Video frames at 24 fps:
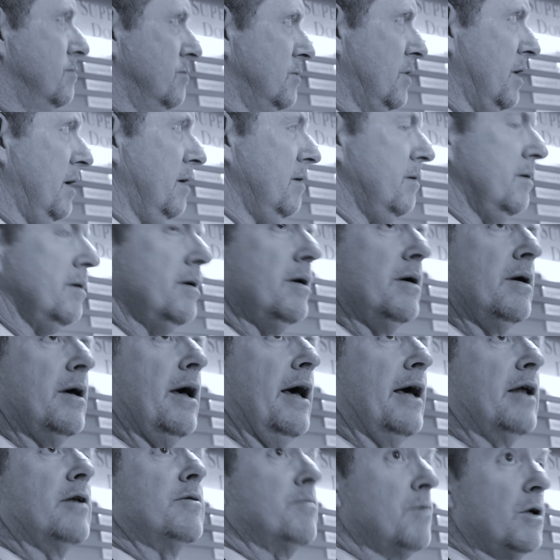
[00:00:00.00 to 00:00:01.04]

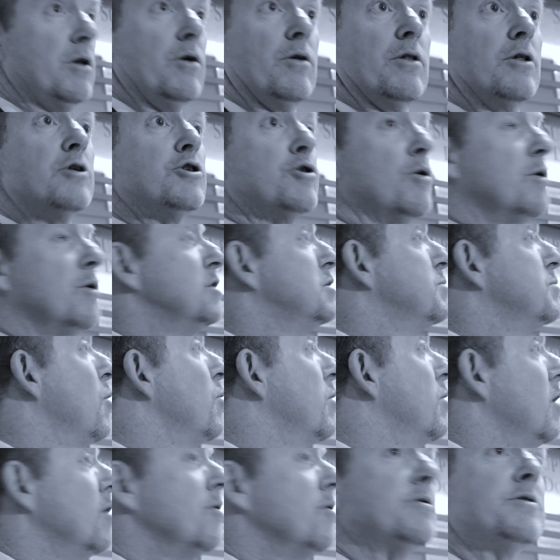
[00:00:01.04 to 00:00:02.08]
Okay? And clearly the jury has
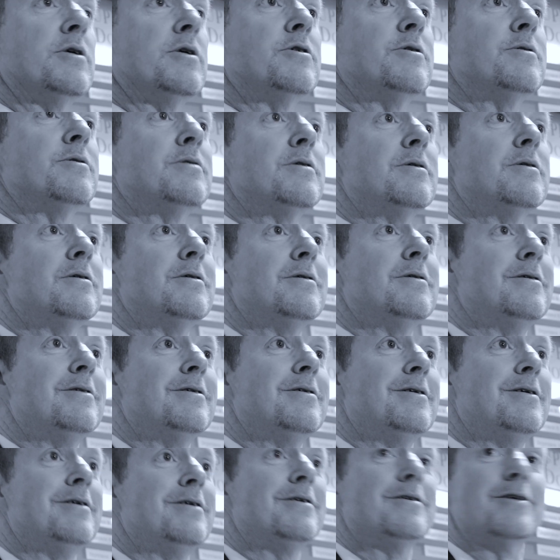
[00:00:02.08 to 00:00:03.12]
spoken on those issues.
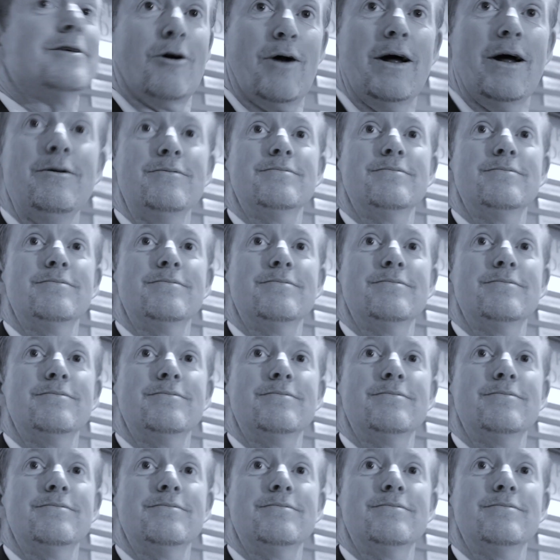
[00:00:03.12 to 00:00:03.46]
All right?